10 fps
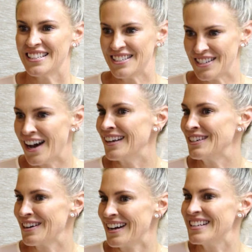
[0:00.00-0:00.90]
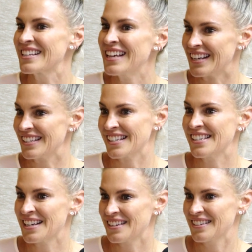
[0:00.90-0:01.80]
not in your high. Again, it's a
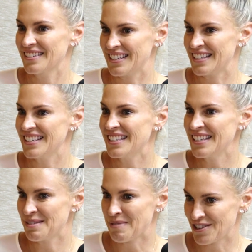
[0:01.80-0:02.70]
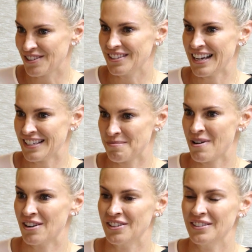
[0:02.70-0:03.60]
sick, it's a disease specialized
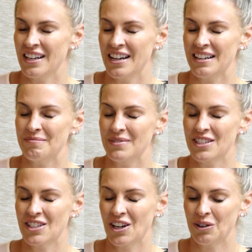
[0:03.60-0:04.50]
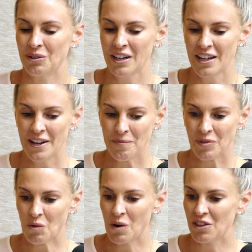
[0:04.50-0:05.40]
right. model. Right. Um, so,
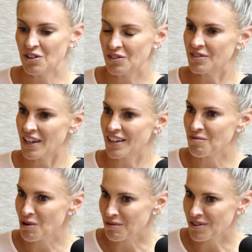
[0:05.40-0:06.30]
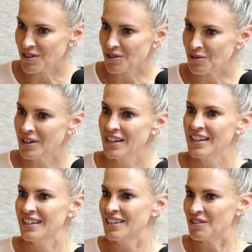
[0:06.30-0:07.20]
whether they can work with you
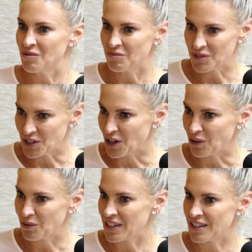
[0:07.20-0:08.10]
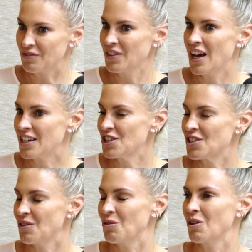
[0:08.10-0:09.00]
you know, in the
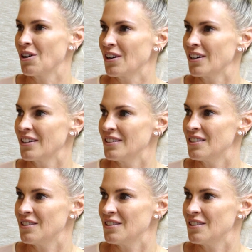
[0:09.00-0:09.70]
flesh or